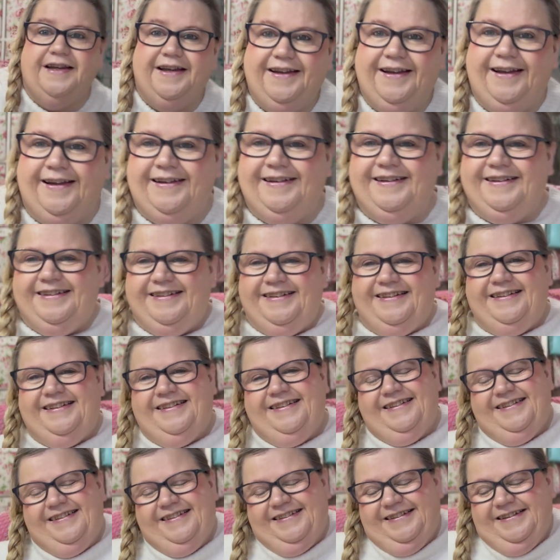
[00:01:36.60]
it?
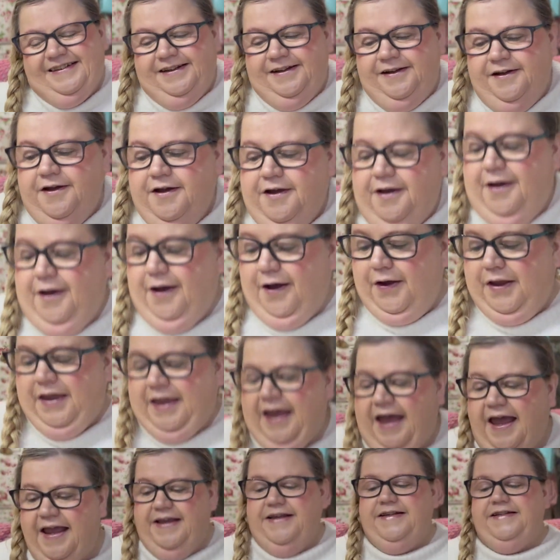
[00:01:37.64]

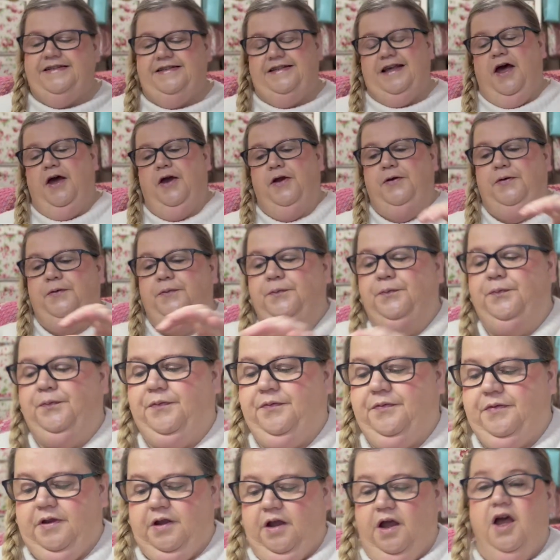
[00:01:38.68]
Okay, so
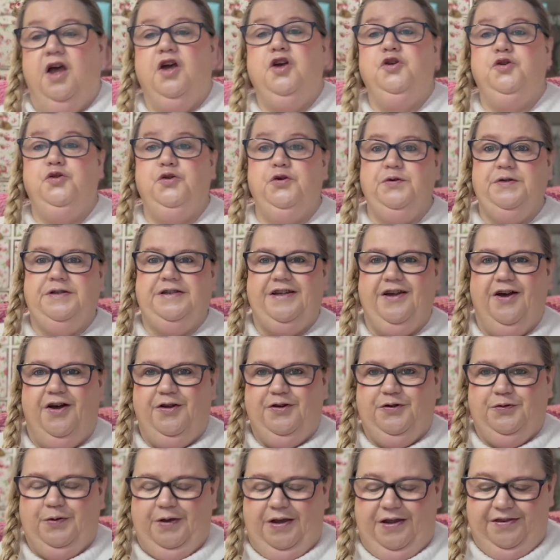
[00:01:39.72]
to
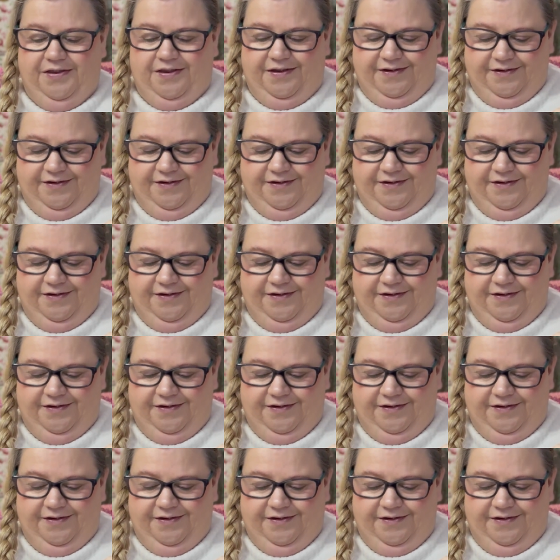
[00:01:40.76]
start with,